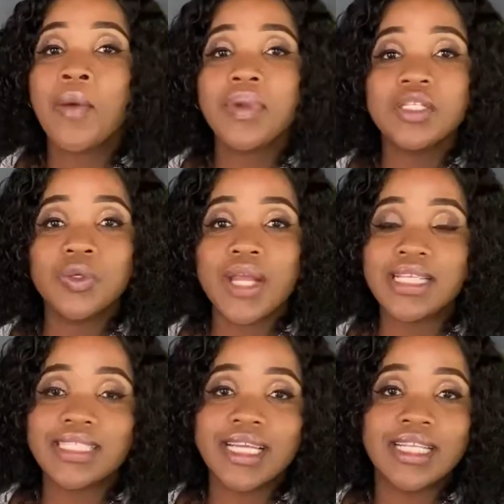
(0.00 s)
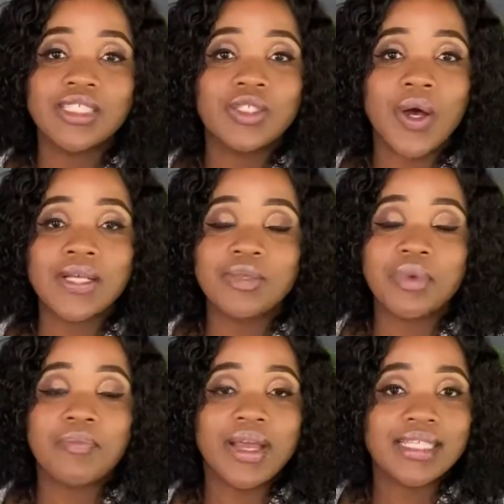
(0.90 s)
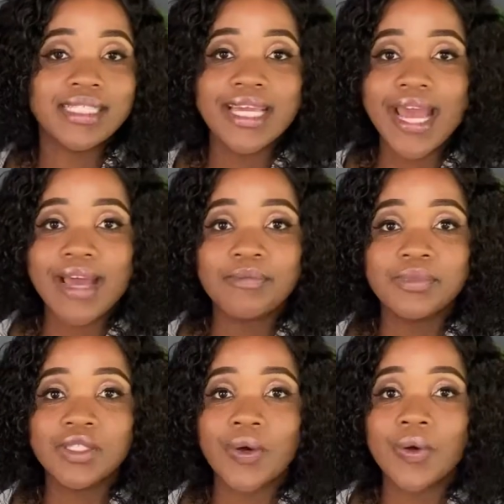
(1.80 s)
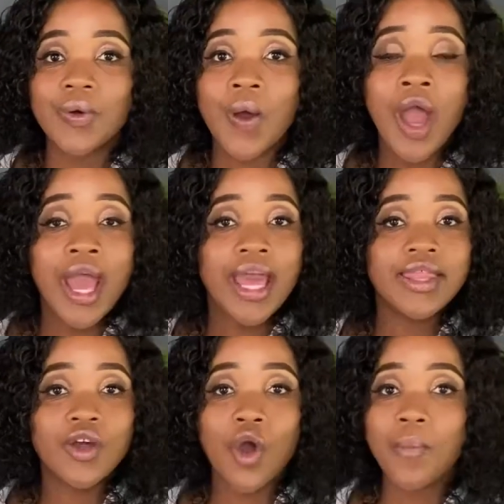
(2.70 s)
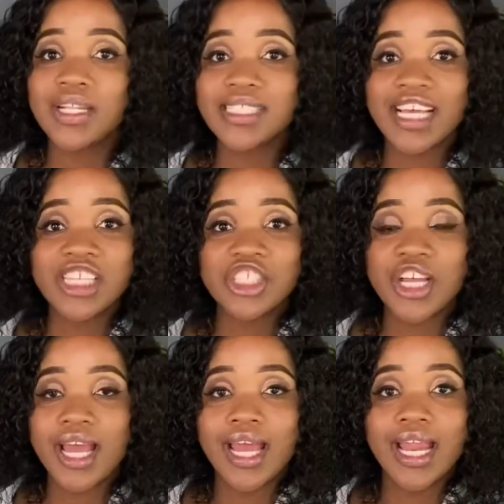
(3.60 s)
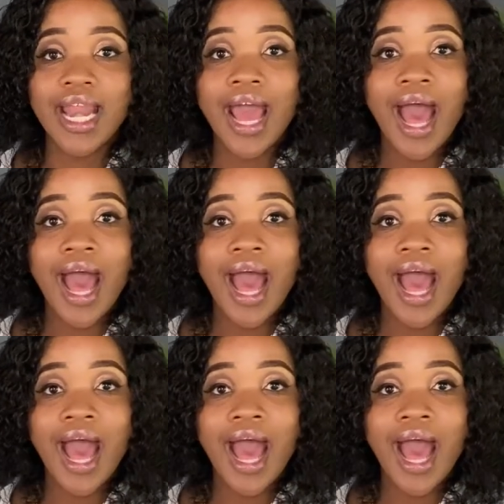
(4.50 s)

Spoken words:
please don't hesitate to ask me in my DMs or in the comment section.